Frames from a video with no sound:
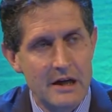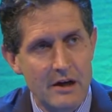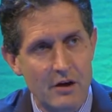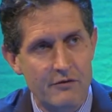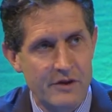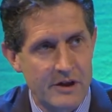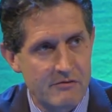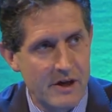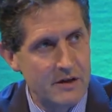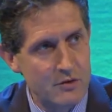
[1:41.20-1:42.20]
hovering
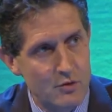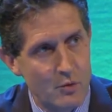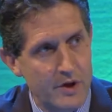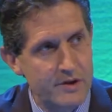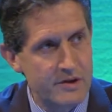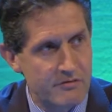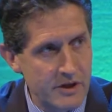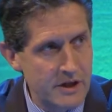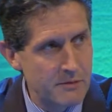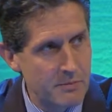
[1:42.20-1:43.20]
around 1
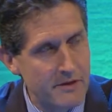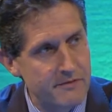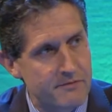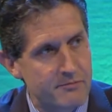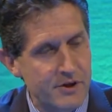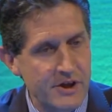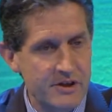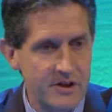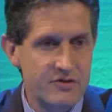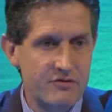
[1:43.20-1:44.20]
degree above
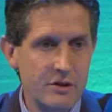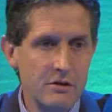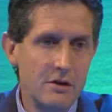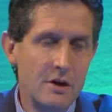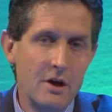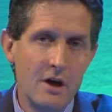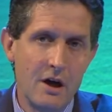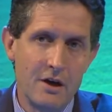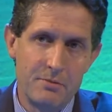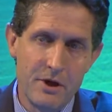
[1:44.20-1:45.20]
pre-industrial.
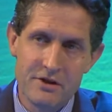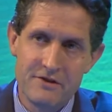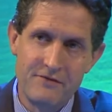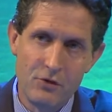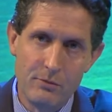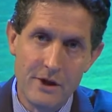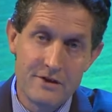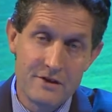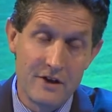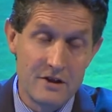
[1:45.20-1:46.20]
The past 4
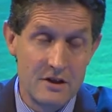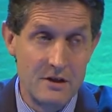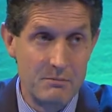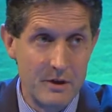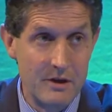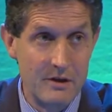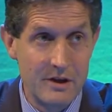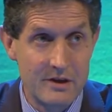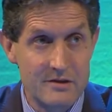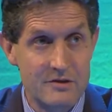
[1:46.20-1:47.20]
months have actually been
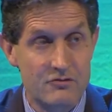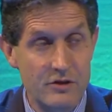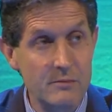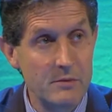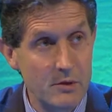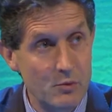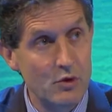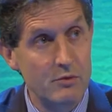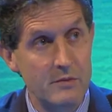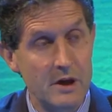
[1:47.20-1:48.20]
extremely
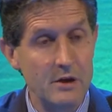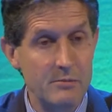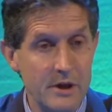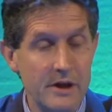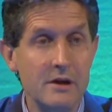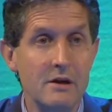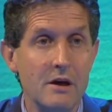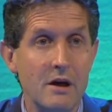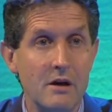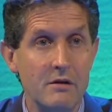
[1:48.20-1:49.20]
warm globally,
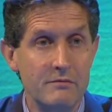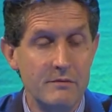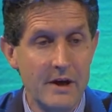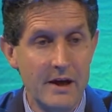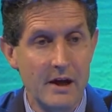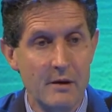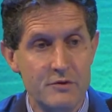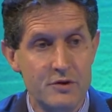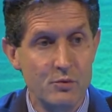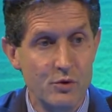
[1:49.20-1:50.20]
heading up
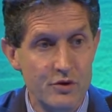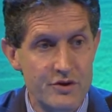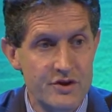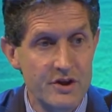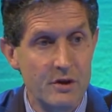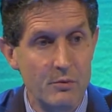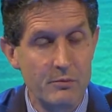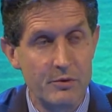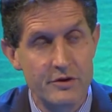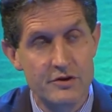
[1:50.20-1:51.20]
towards
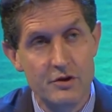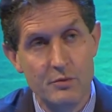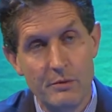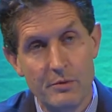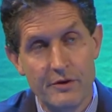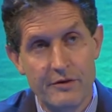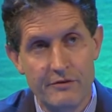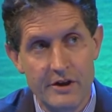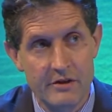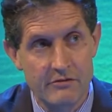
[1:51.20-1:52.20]
1.2,
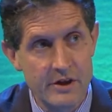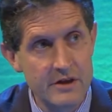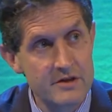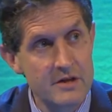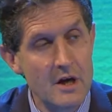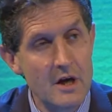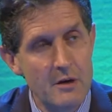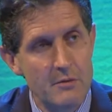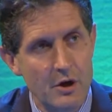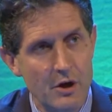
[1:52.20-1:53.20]
1.3 degrees.
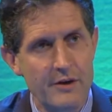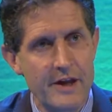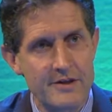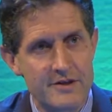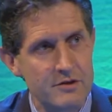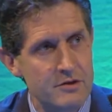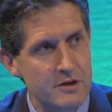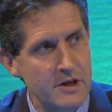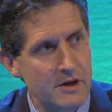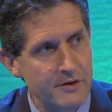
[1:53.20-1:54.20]
A lot of that's due
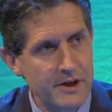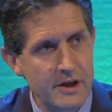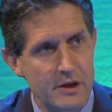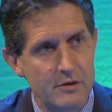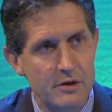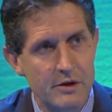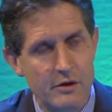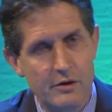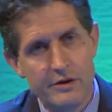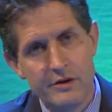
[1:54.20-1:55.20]
to the El Nino going
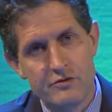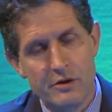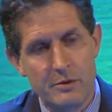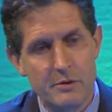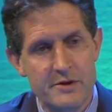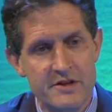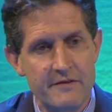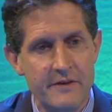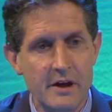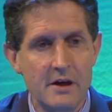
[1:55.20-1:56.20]
on in the tropical
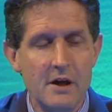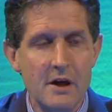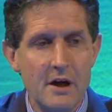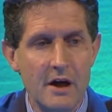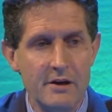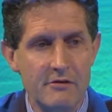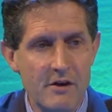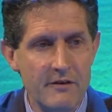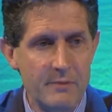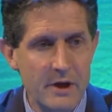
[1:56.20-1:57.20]
Pacific. And the
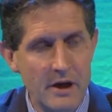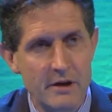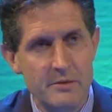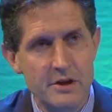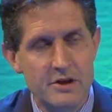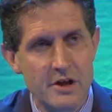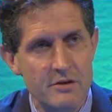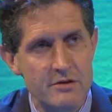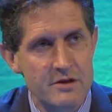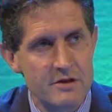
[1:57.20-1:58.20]
graph behind me
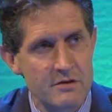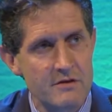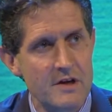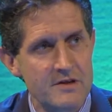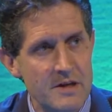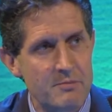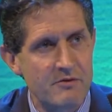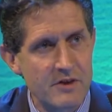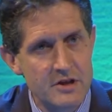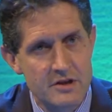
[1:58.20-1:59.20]
shows a sort of a
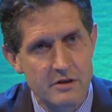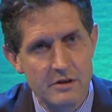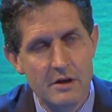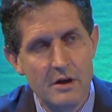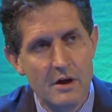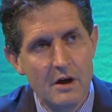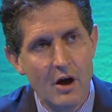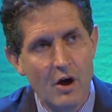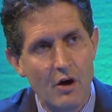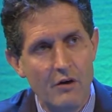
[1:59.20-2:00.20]
separation
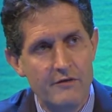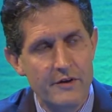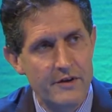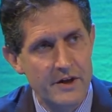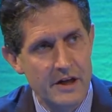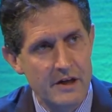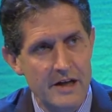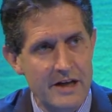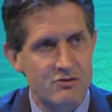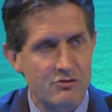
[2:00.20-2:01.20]
of the
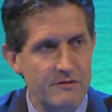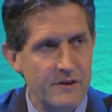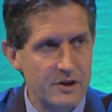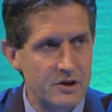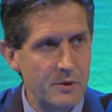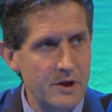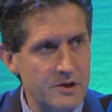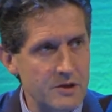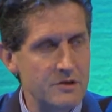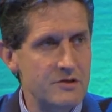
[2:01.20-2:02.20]
natural
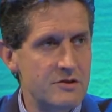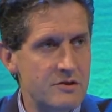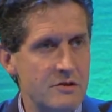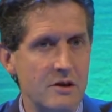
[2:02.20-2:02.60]
fluctuations